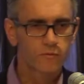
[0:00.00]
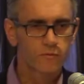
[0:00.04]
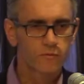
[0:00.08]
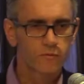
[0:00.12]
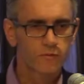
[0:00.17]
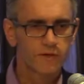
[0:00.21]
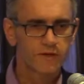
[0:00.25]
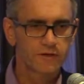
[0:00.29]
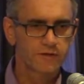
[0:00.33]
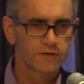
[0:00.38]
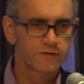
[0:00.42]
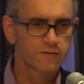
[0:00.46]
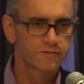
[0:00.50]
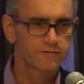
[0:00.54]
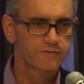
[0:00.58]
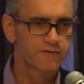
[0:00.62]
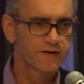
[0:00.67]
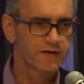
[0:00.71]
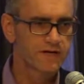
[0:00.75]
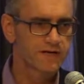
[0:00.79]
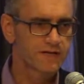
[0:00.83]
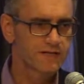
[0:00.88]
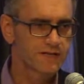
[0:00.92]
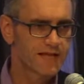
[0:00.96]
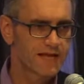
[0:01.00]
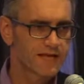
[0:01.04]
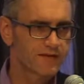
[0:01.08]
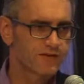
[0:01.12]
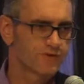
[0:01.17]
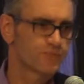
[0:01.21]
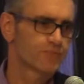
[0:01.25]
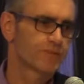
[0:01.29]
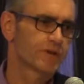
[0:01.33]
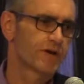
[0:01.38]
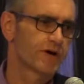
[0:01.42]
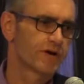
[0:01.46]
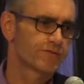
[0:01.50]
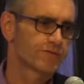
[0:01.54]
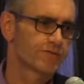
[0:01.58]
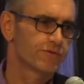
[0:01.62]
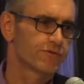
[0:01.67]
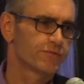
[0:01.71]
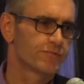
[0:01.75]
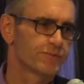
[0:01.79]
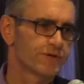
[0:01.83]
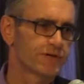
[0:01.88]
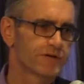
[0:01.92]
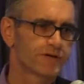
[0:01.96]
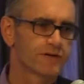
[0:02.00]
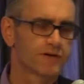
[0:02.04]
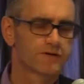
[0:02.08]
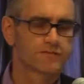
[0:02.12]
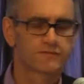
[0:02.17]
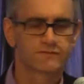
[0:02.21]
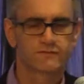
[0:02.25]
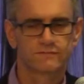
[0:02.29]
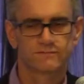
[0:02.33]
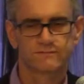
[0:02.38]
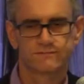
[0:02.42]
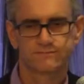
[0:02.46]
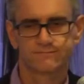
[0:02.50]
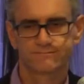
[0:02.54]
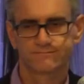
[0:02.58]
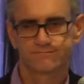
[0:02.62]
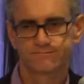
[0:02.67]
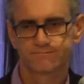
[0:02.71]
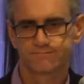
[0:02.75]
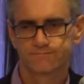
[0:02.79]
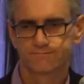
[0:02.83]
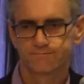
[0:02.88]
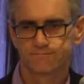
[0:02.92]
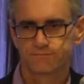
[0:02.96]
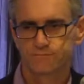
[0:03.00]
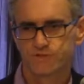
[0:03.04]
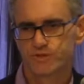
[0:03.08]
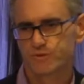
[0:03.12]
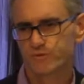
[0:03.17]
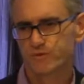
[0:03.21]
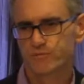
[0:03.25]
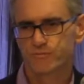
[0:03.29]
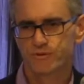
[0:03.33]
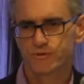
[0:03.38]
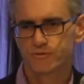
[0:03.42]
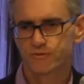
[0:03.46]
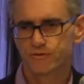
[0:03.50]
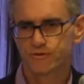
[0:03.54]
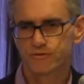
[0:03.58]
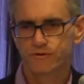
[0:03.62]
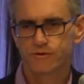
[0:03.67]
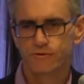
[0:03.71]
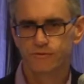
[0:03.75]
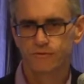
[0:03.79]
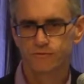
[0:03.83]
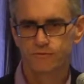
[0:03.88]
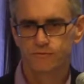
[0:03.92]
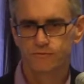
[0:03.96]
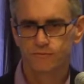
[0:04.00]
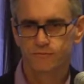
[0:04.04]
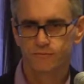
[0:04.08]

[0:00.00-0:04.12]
We couldn't find a landing platform big enough, so we built our own.